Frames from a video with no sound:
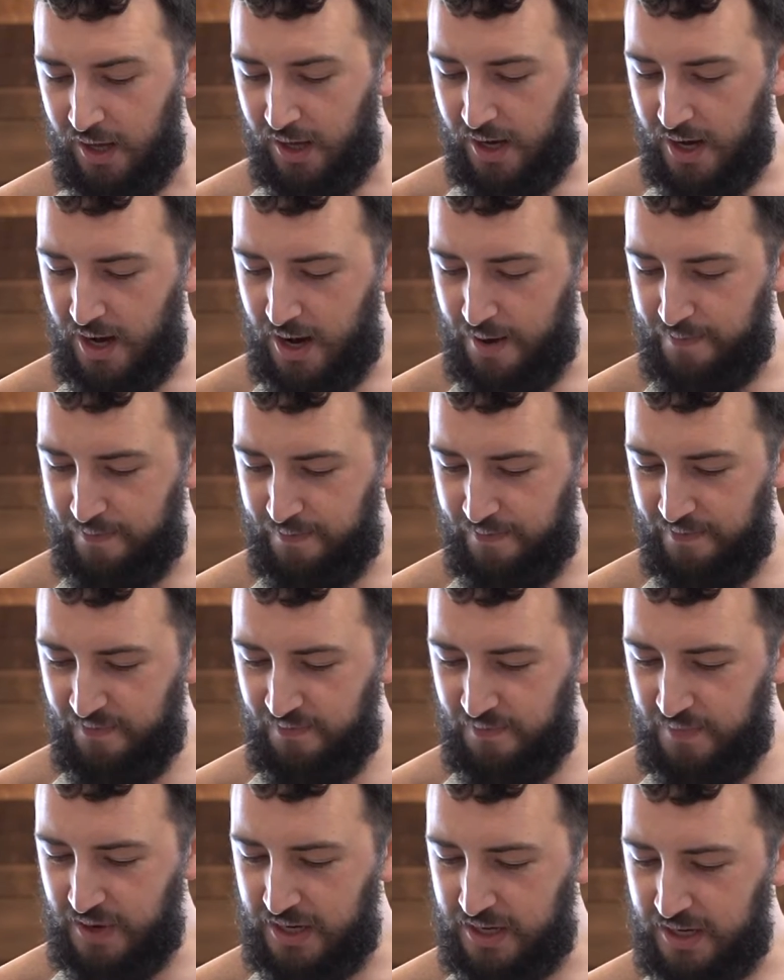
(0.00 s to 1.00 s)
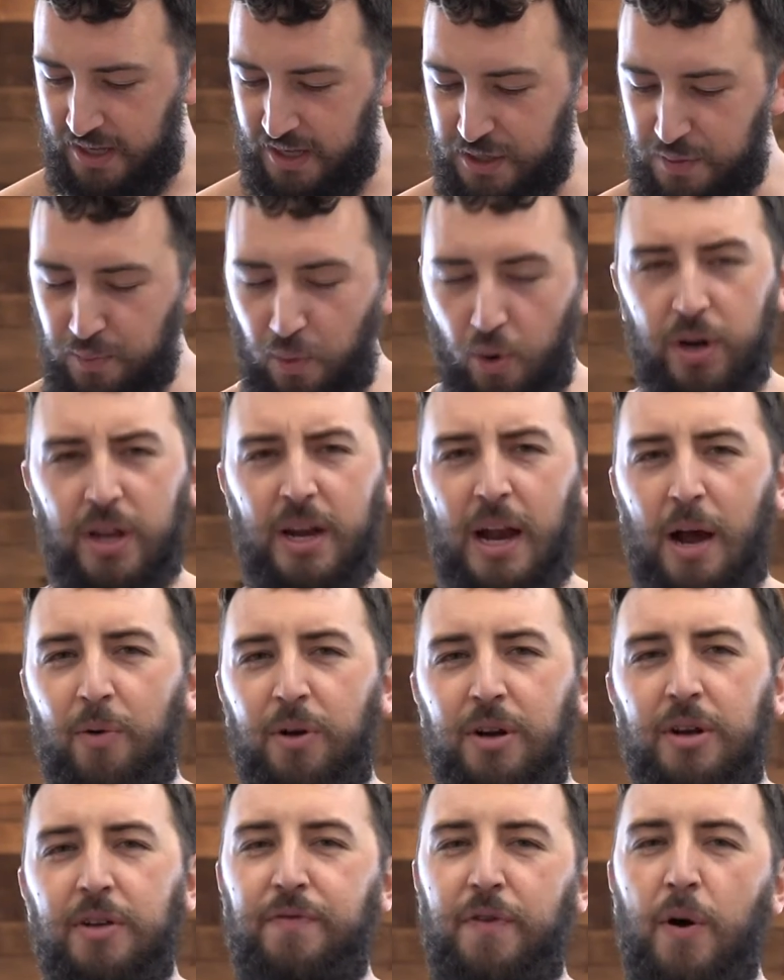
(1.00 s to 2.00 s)
But this morning, I
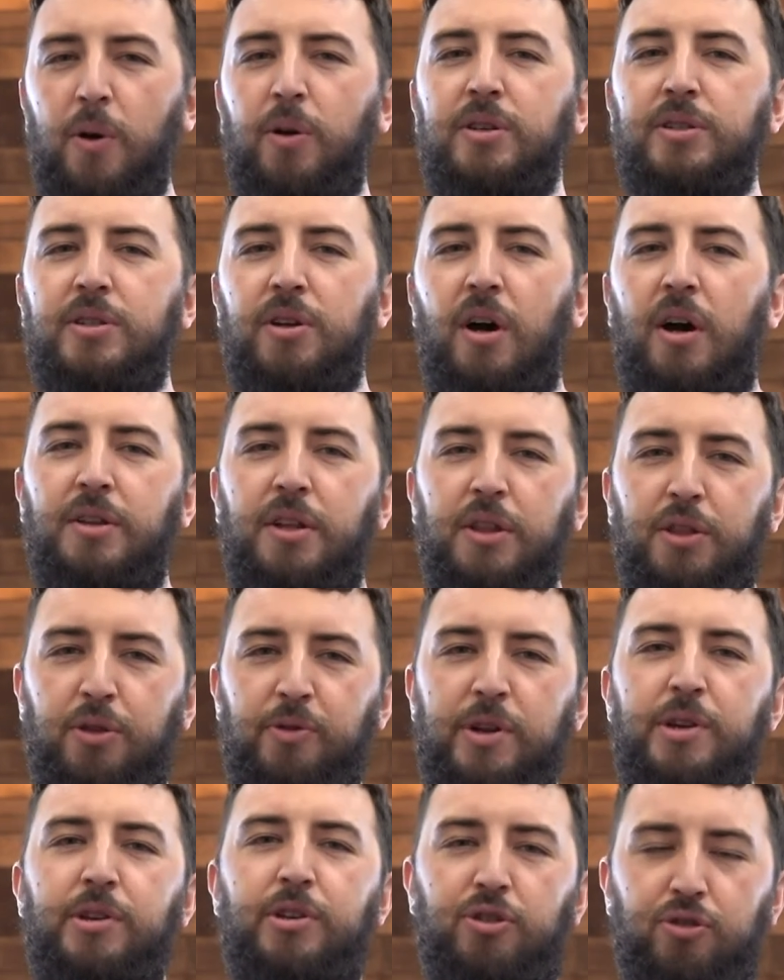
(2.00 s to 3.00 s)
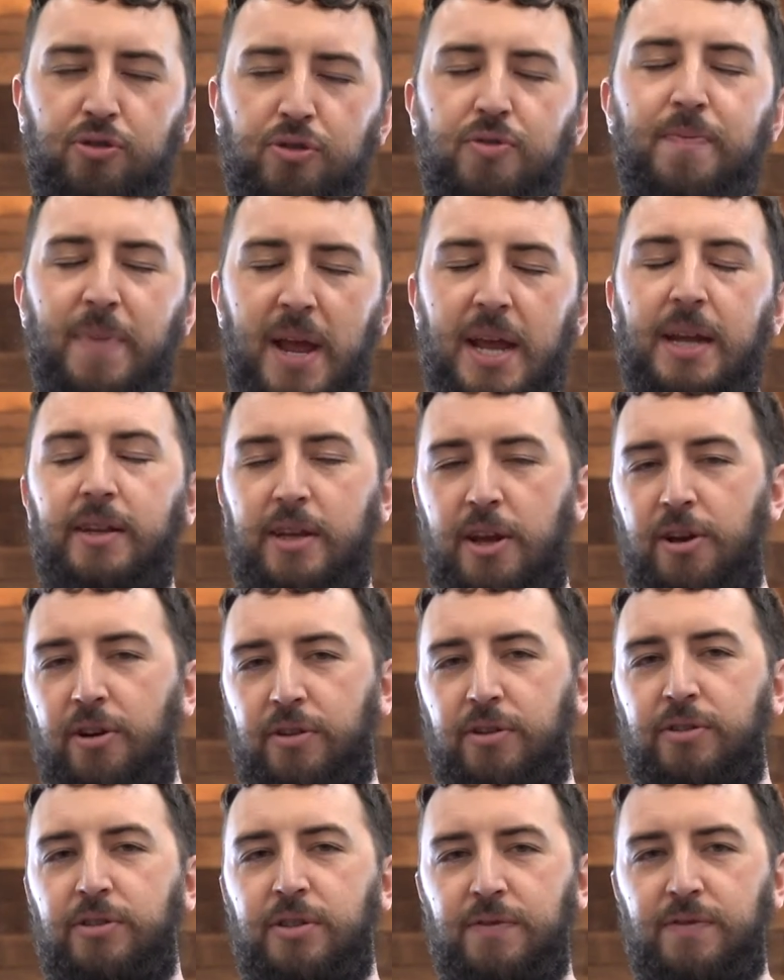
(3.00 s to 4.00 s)
wanted to focus on the three true main
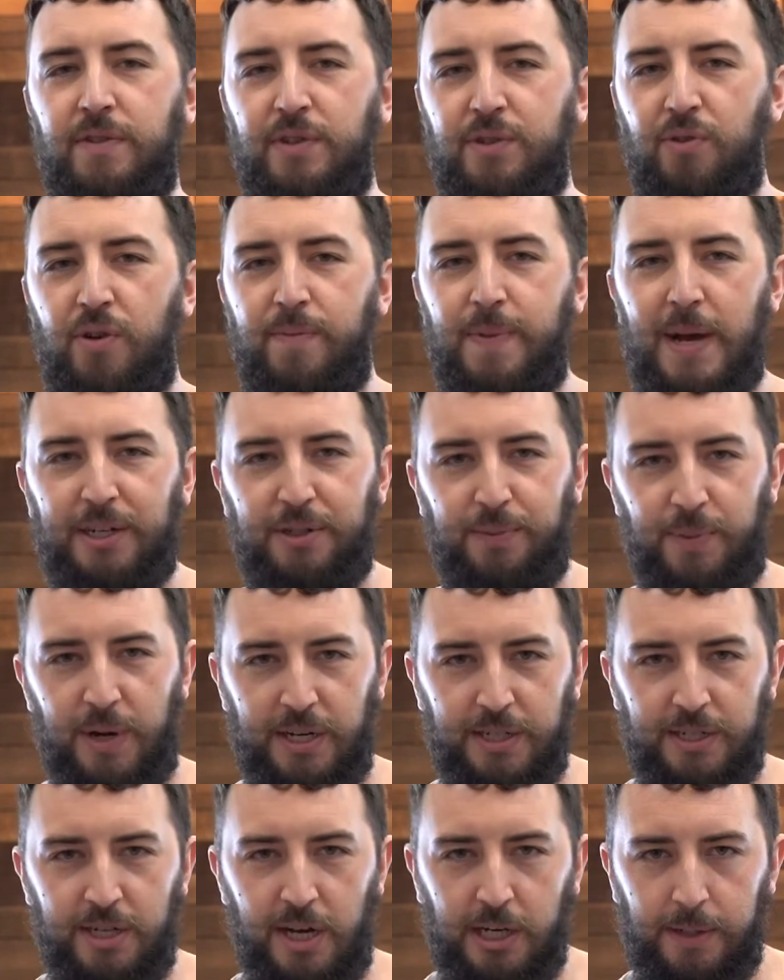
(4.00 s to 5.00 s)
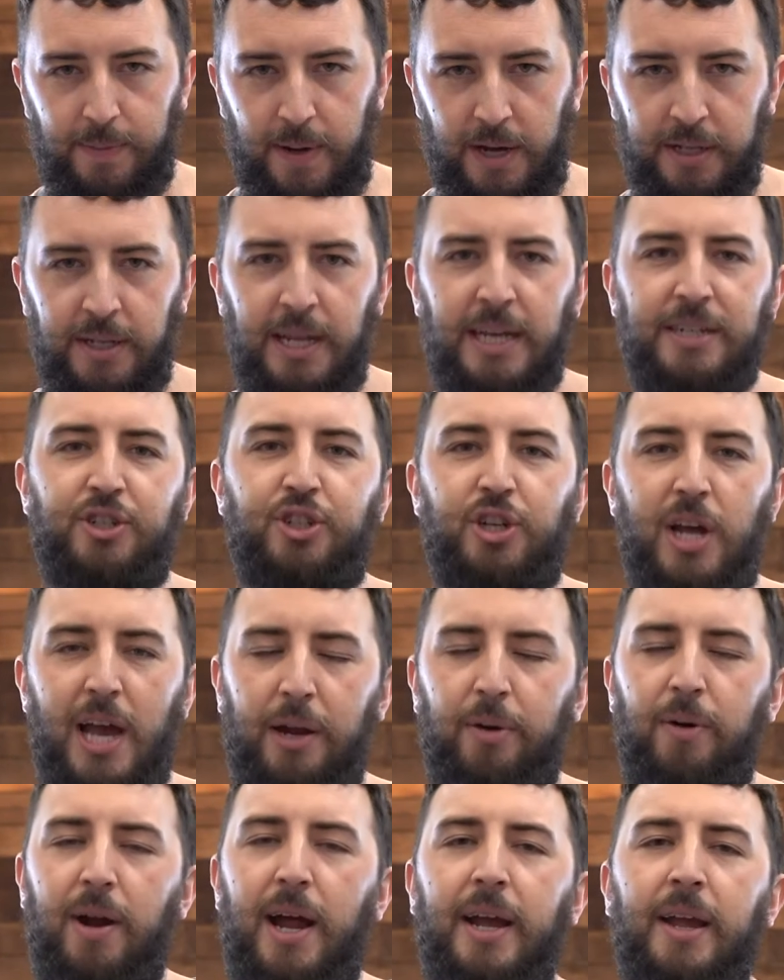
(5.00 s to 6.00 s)
characters of the story Pastor Brandon talked about, and that's
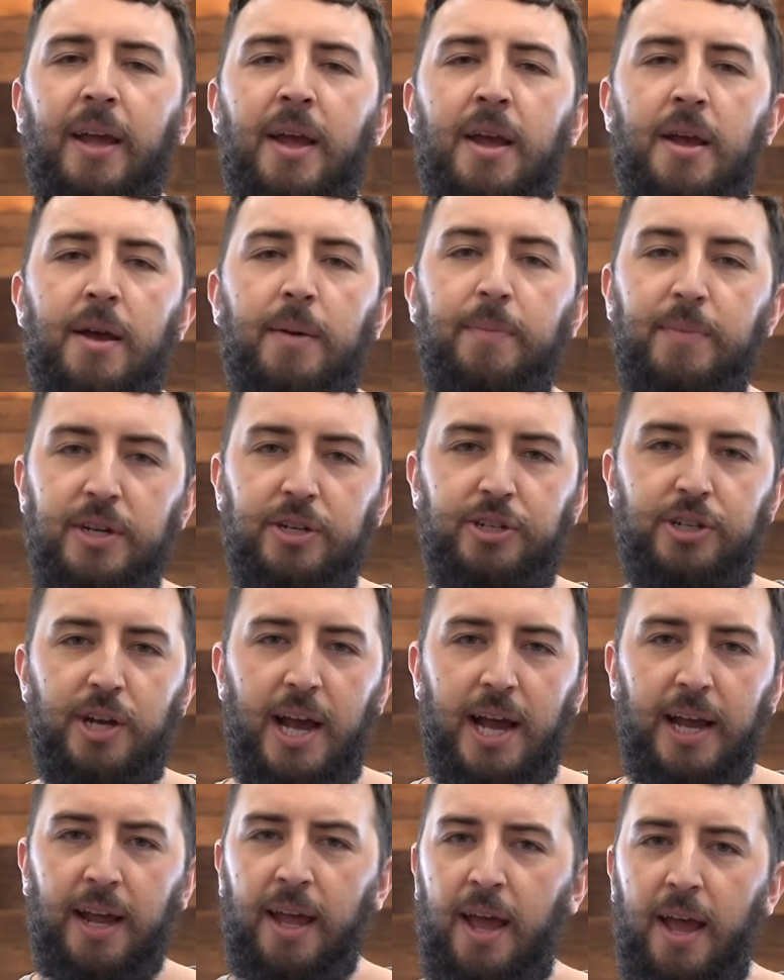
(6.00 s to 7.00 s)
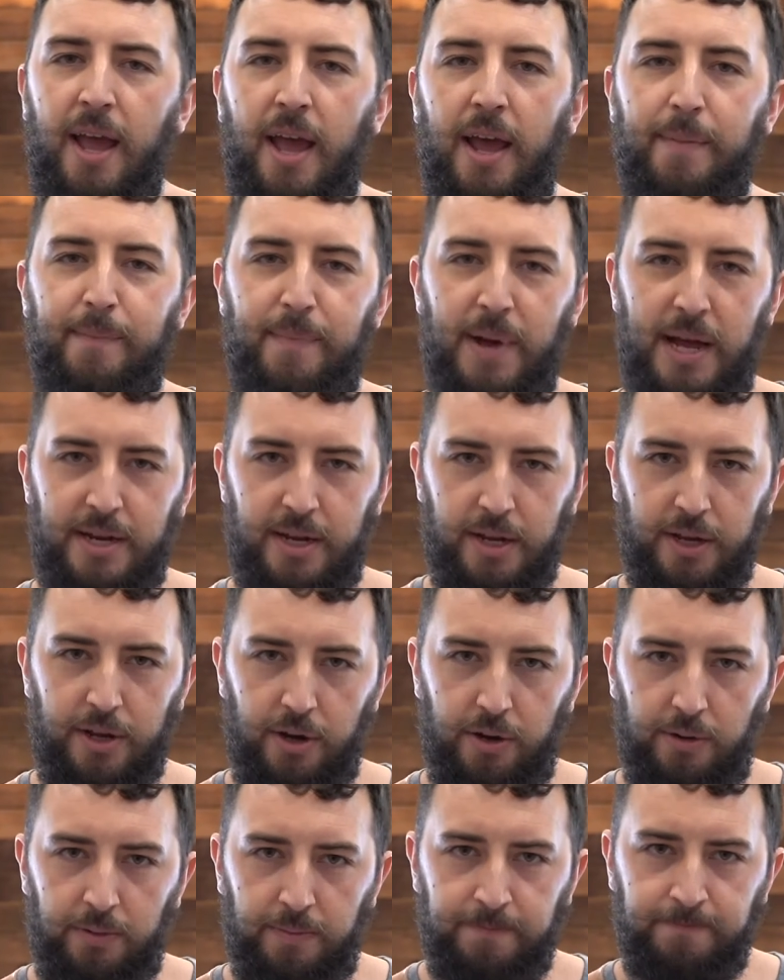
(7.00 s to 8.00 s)
Shadrach, Meshach, and
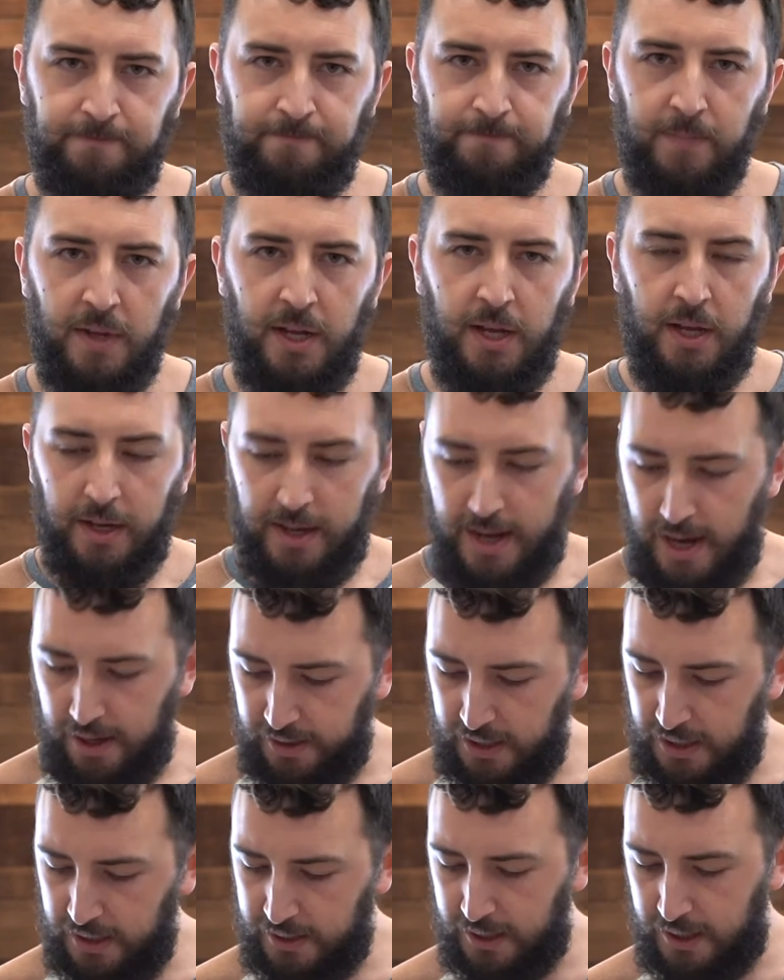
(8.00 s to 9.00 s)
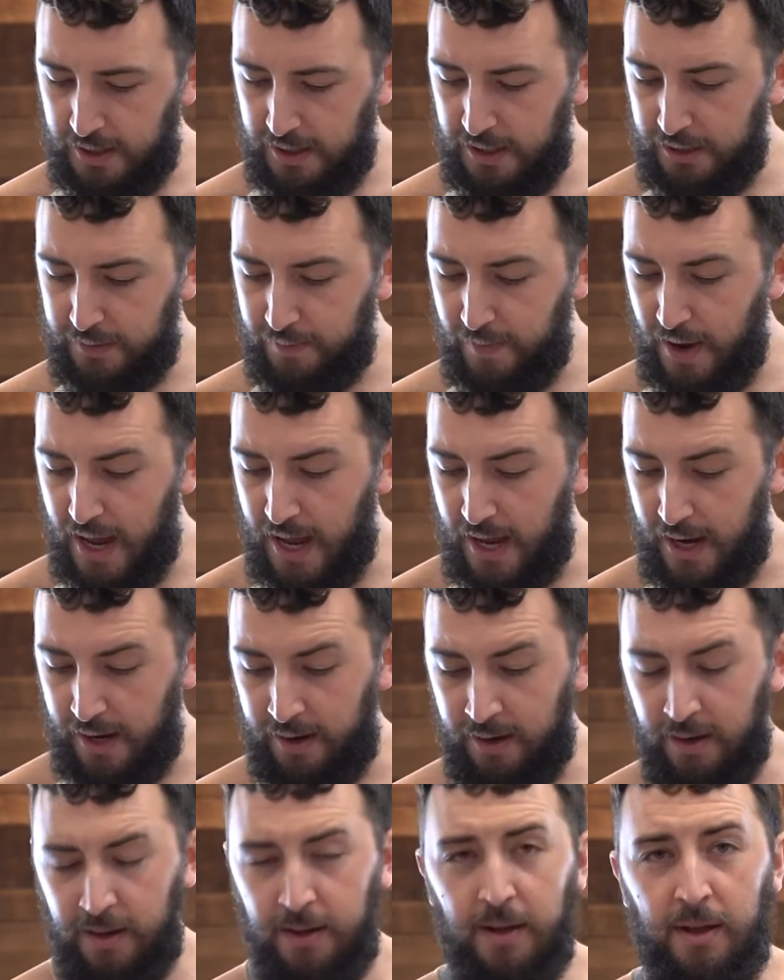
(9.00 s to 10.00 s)
Abednego. Now, these
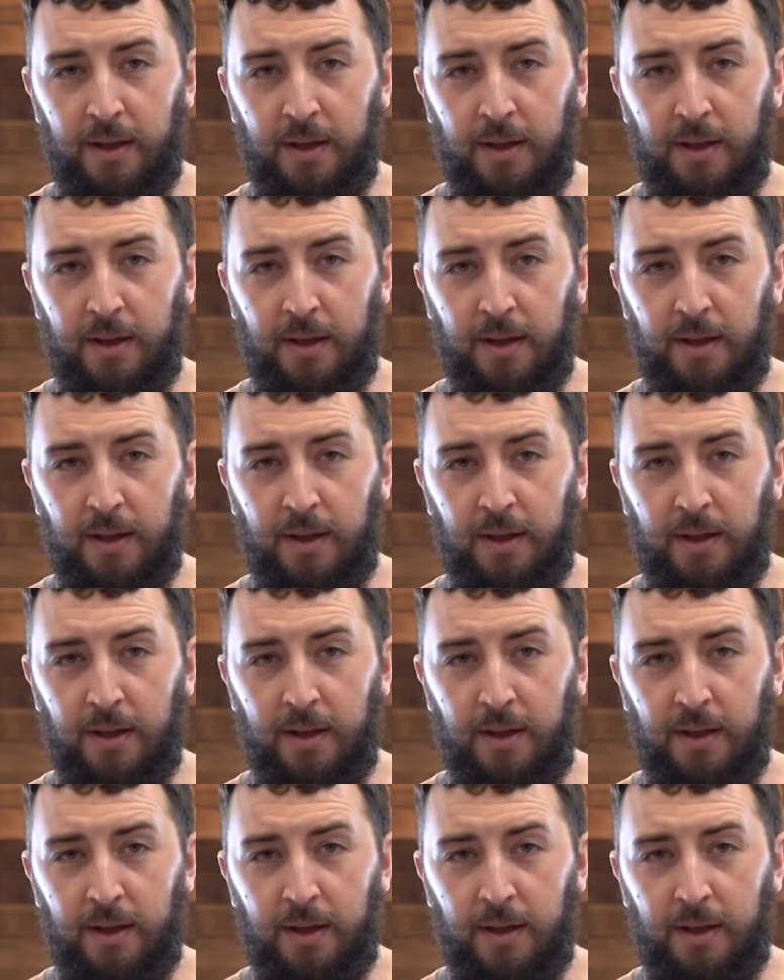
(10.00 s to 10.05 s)
men